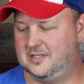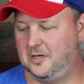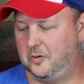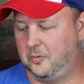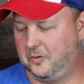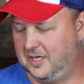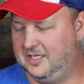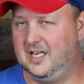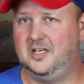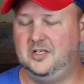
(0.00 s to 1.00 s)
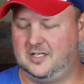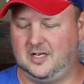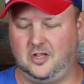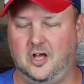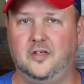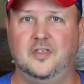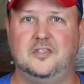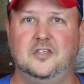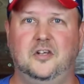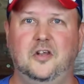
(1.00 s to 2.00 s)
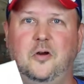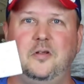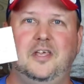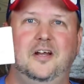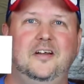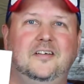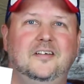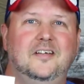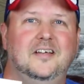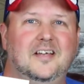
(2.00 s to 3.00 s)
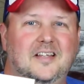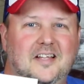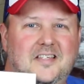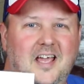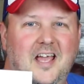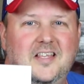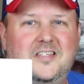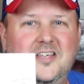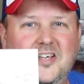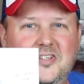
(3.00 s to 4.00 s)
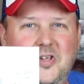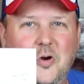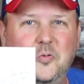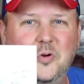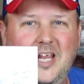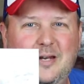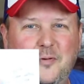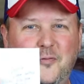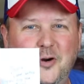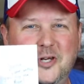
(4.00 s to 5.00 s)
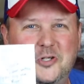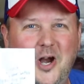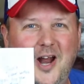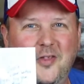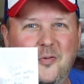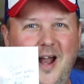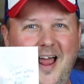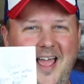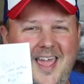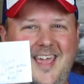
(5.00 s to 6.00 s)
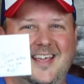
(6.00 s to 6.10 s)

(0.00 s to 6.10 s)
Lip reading: So he did send along this little note here that says, don't read before you try the rye.